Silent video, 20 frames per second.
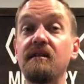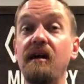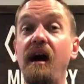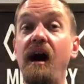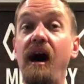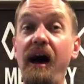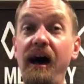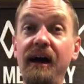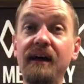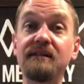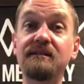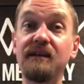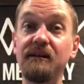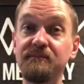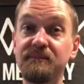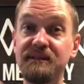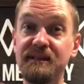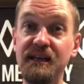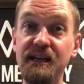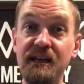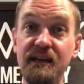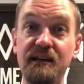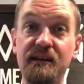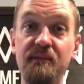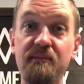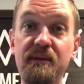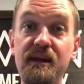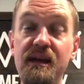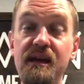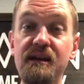I dumped tea in the
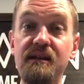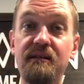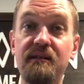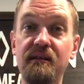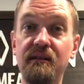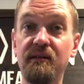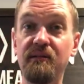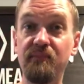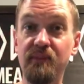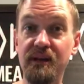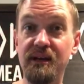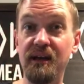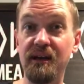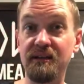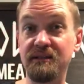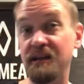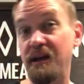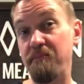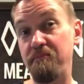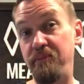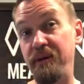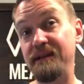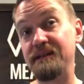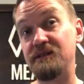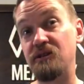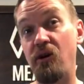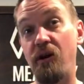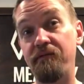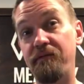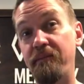mead because I'm pissed
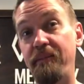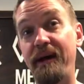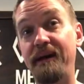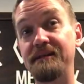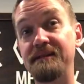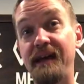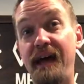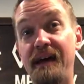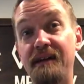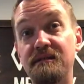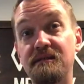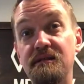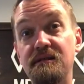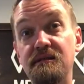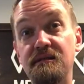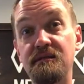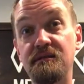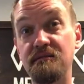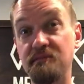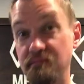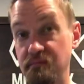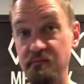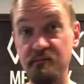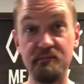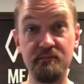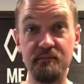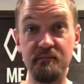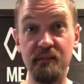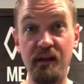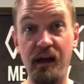off about taxes.
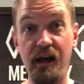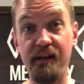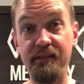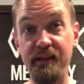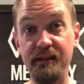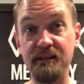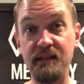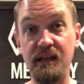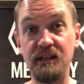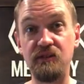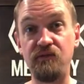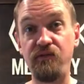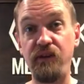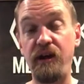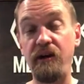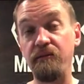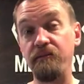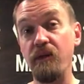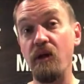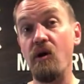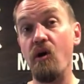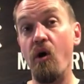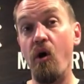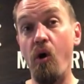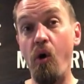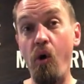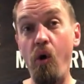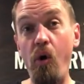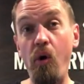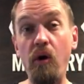I think that's fair.
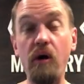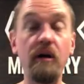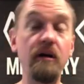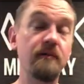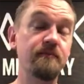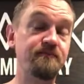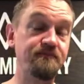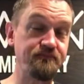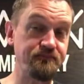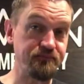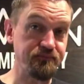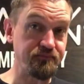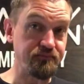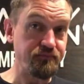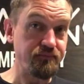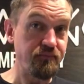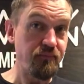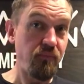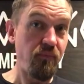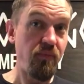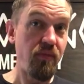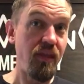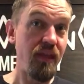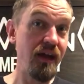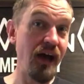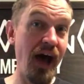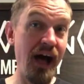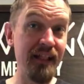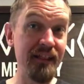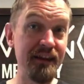Or
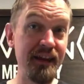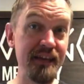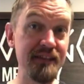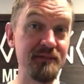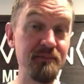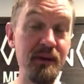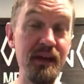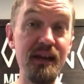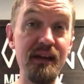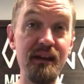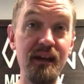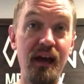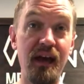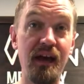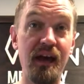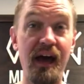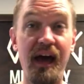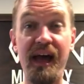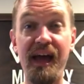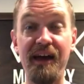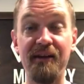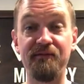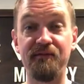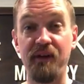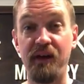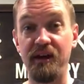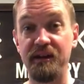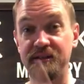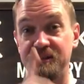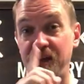Holidays mead. I
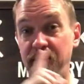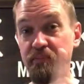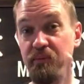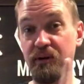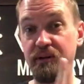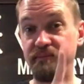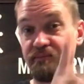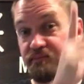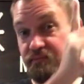have separate,